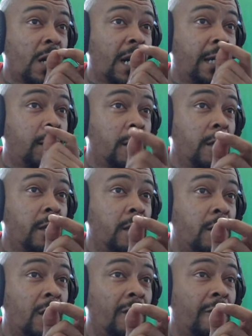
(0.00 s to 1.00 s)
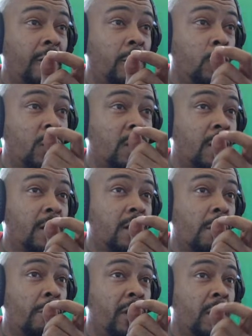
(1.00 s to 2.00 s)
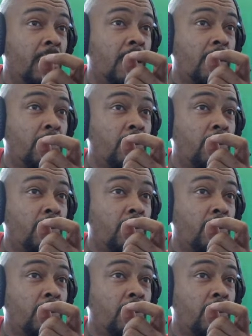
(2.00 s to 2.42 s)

I take it, Stefan, was set to pick up